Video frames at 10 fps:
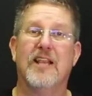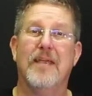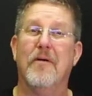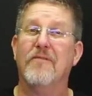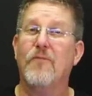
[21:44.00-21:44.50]

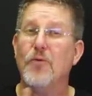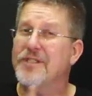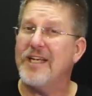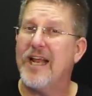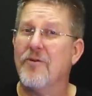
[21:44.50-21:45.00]
claim a
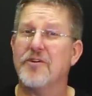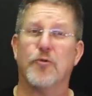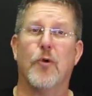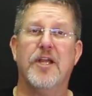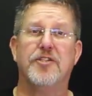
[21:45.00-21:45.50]
fourteen hour
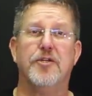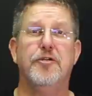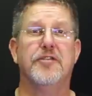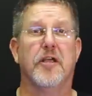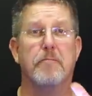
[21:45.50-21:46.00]
duration
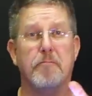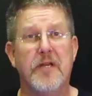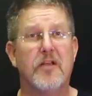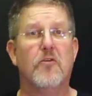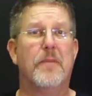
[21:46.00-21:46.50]
using a
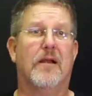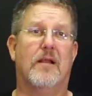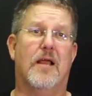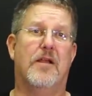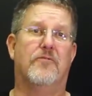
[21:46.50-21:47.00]
nickel metal
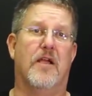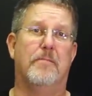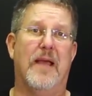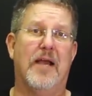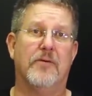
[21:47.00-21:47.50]

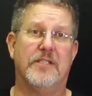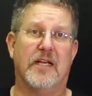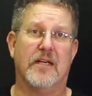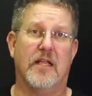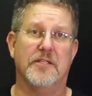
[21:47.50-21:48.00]
hydride battery
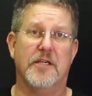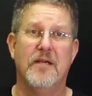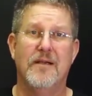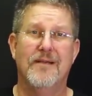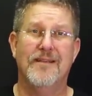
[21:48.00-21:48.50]
technology
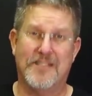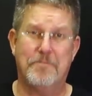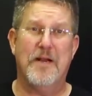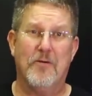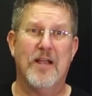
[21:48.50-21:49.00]
that's
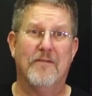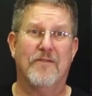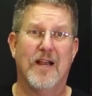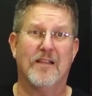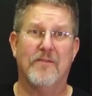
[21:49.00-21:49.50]
been around,
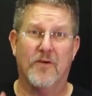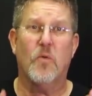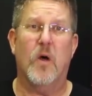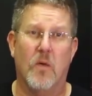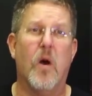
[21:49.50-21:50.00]
frankly, for
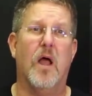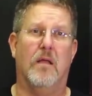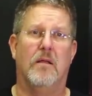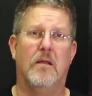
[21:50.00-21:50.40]
quite a while.